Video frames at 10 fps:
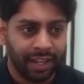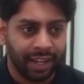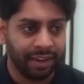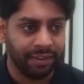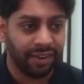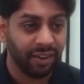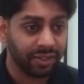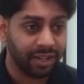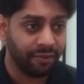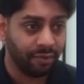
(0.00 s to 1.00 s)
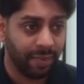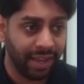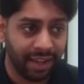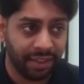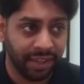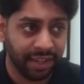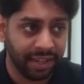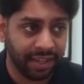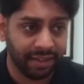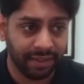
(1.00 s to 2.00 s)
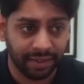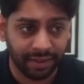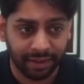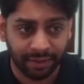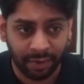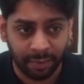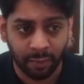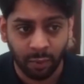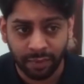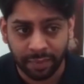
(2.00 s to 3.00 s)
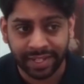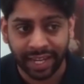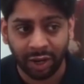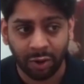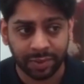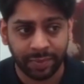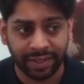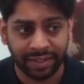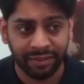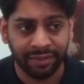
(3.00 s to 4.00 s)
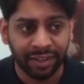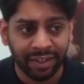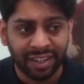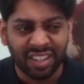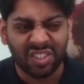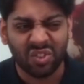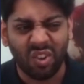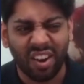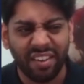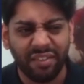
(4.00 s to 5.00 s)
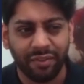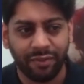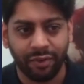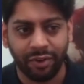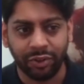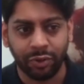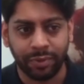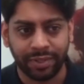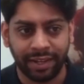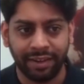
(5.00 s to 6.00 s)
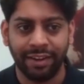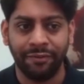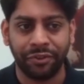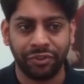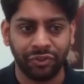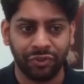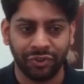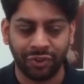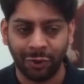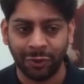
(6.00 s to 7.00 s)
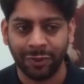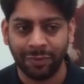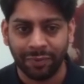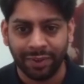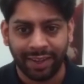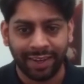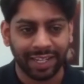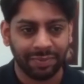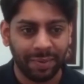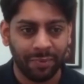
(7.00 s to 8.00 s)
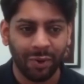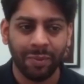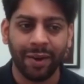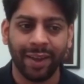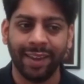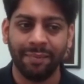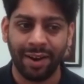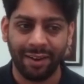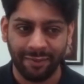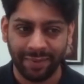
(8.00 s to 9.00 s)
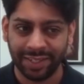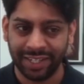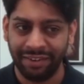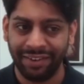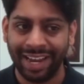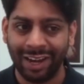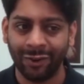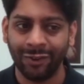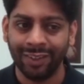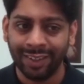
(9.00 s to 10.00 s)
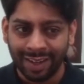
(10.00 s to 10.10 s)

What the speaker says: And then final slide from me, I think from a technical perspective, strive for 100% infrastructure as code, and that's me putting my platform engineering hat on.